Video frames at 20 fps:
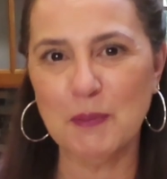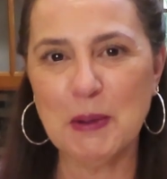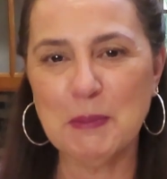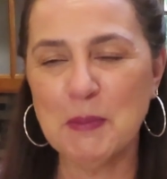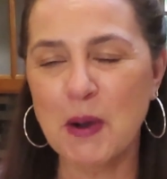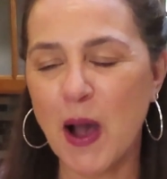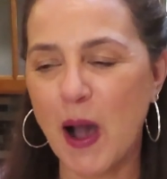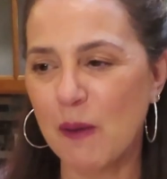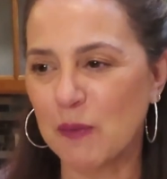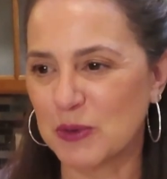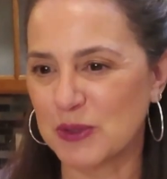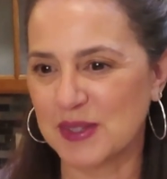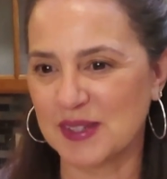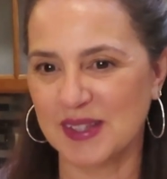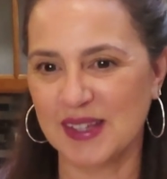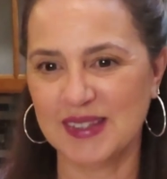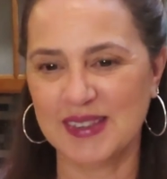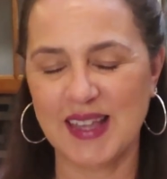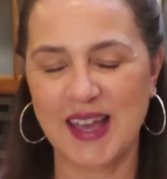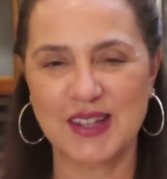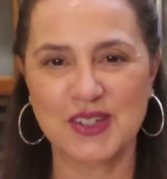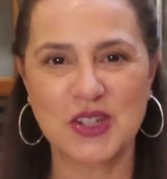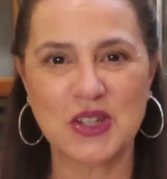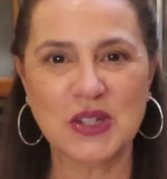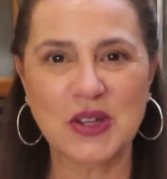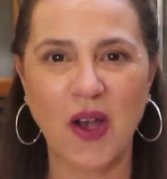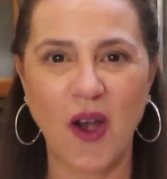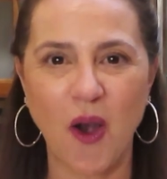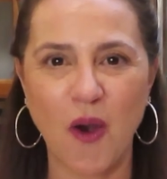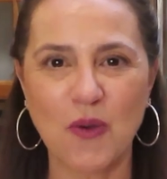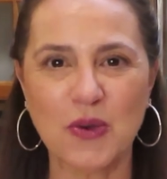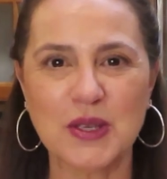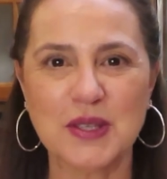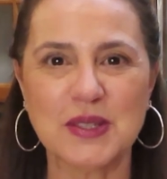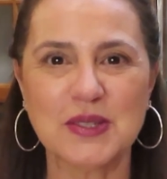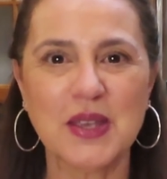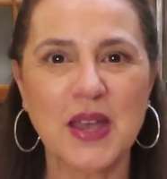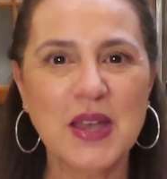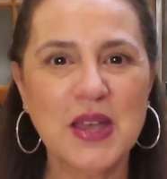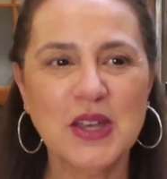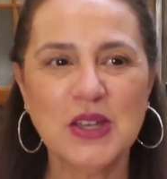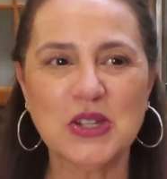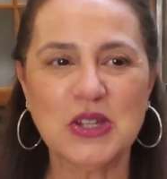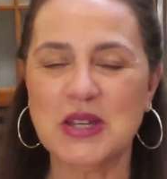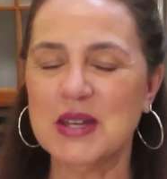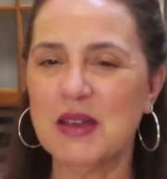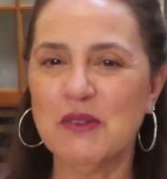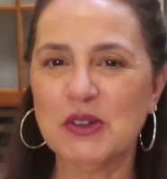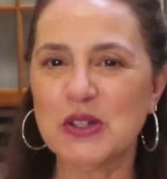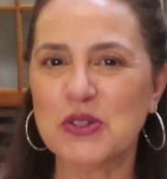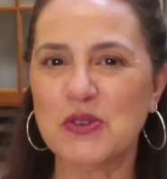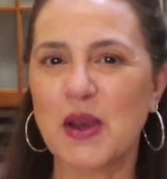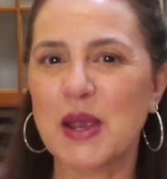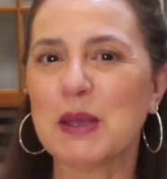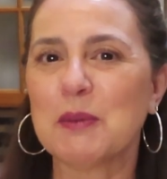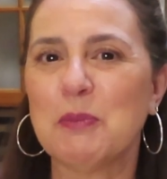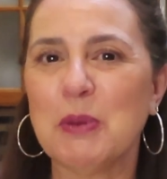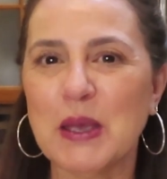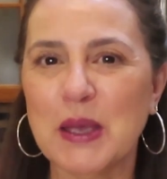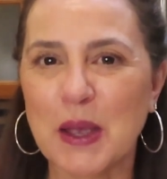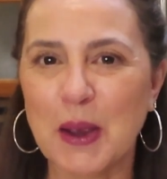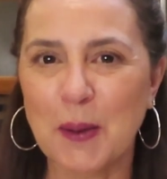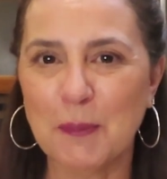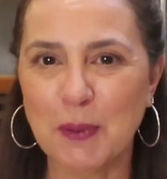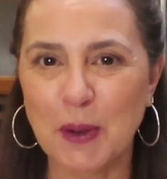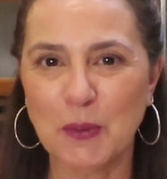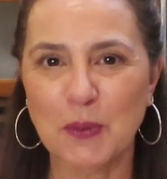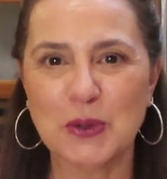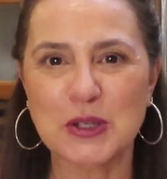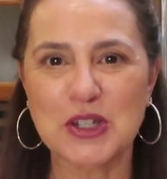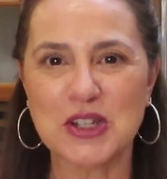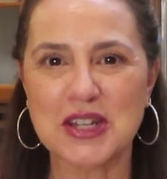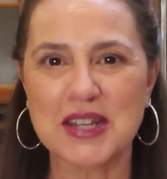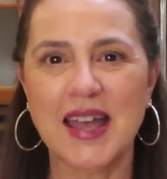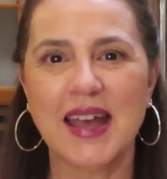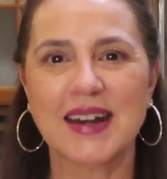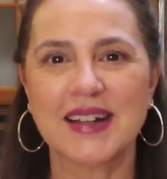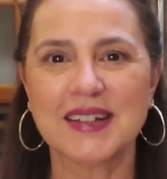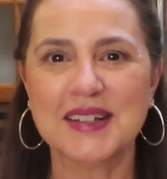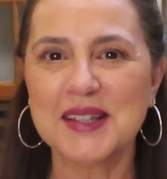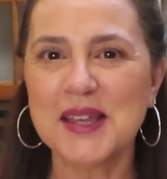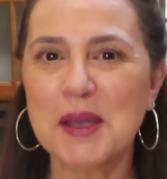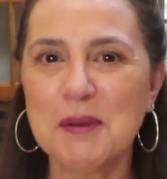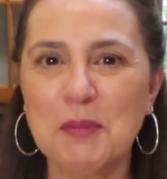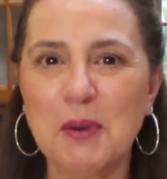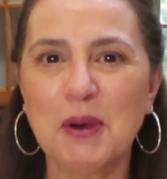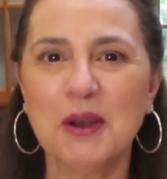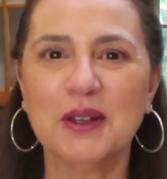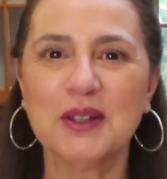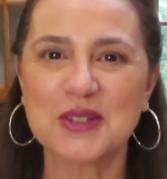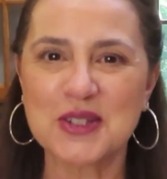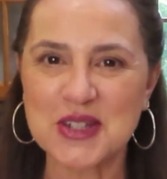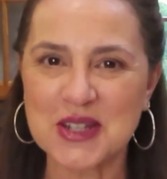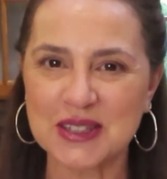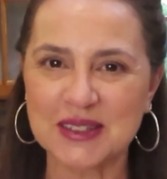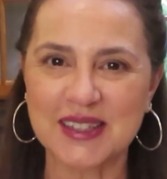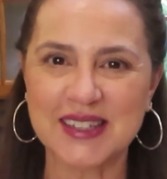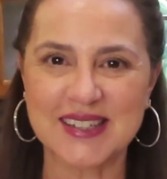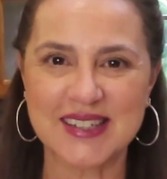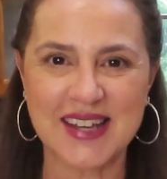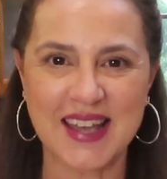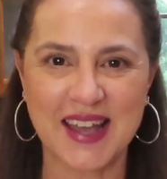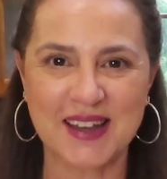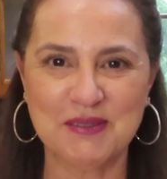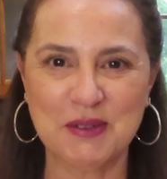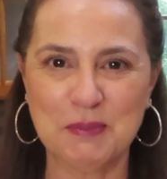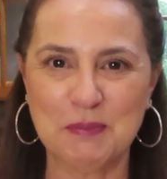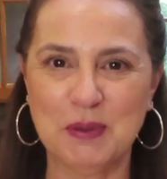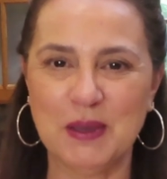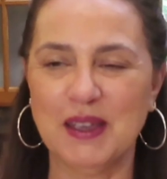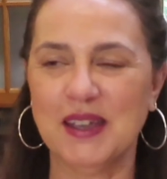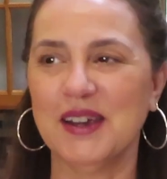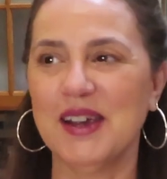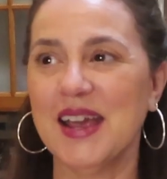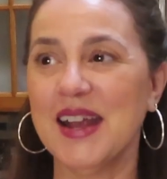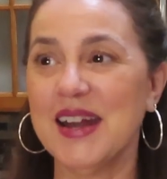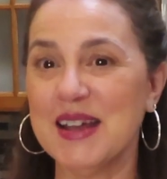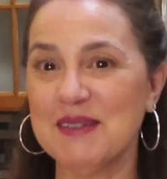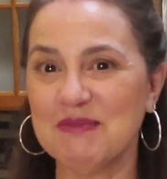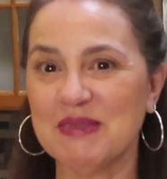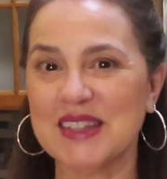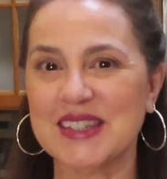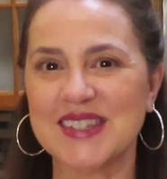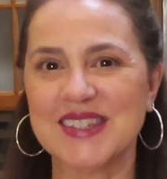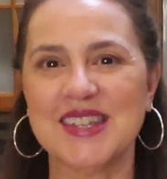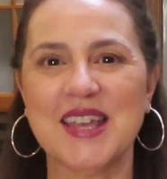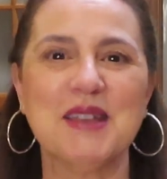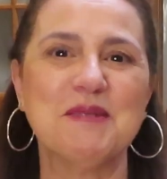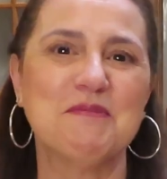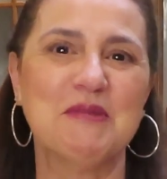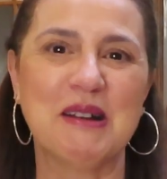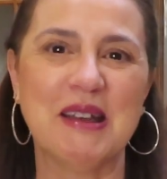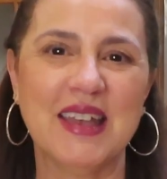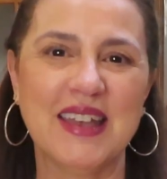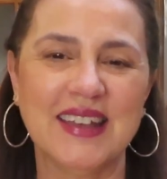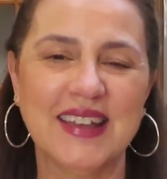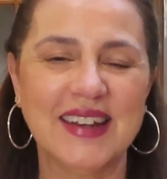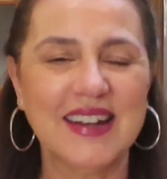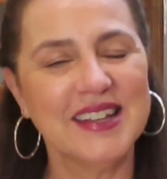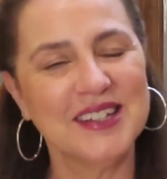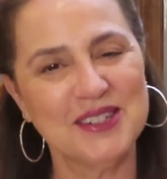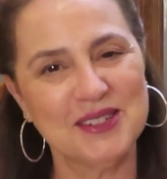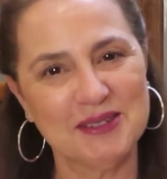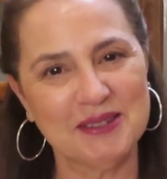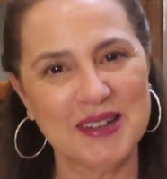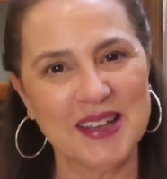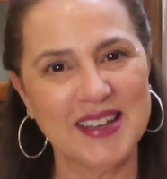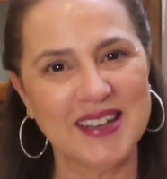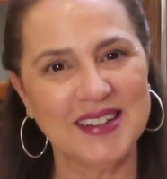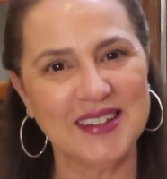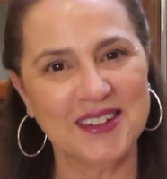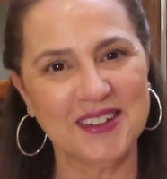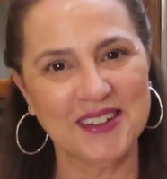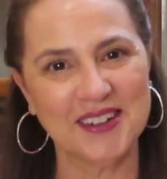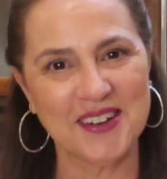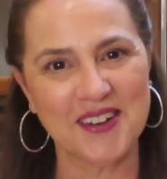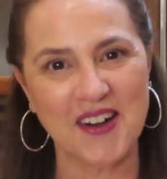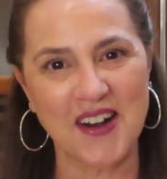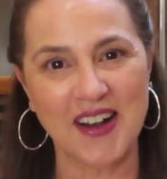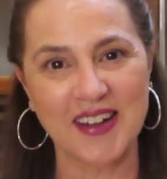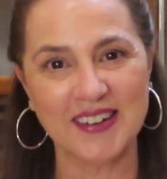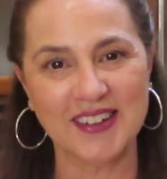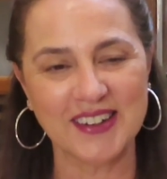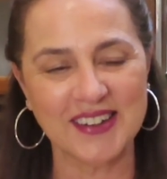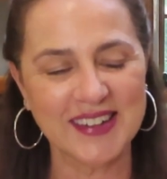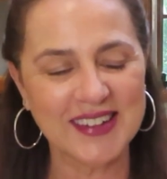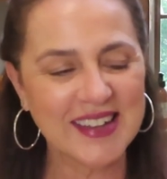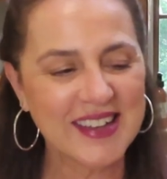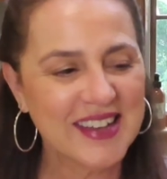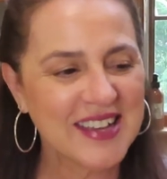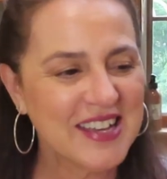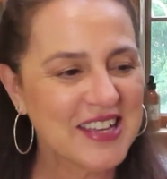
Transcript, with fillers: My mom was like that. She always, she never drank beer, but when she had a clam boil, she liked to have a beer, and I'm the same way, and I do it in her honor.